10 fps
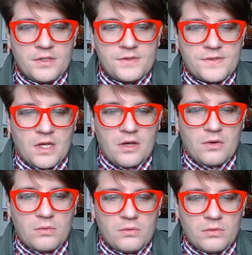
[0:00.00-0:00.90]

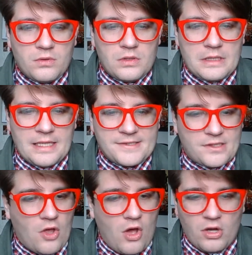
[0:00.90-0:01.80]
So, as
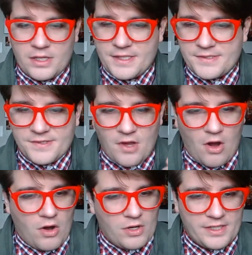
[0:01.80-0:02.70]
long as
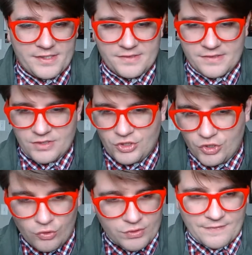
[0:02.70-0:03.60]
art is
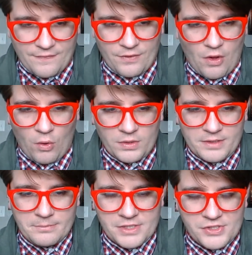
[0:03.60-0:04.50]
used for the holy
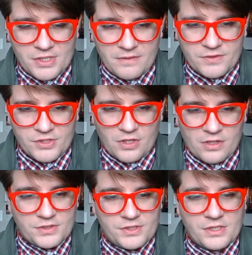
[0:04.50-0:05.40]
mission of the
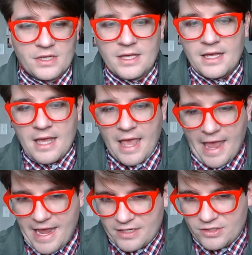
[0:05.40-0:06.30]
church,
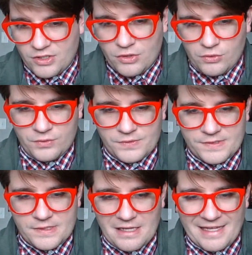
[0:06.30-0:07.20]
and
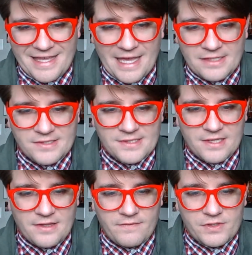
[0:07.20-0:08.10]
used against
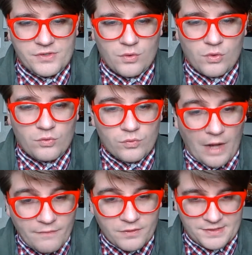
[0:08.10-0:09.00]
the visual
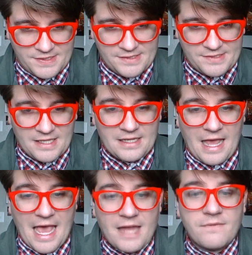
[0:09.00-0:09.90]
references and
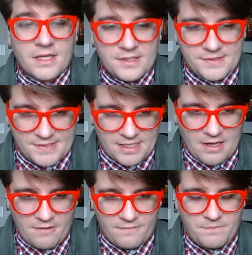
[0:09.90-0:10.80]
advocacy
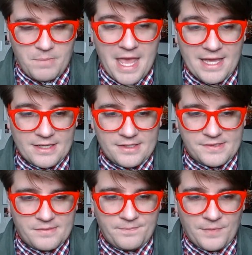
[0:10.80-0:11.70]
of
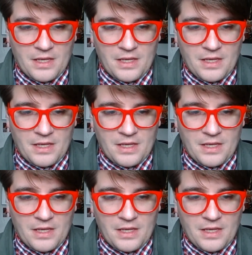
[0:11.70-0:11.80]
paganism,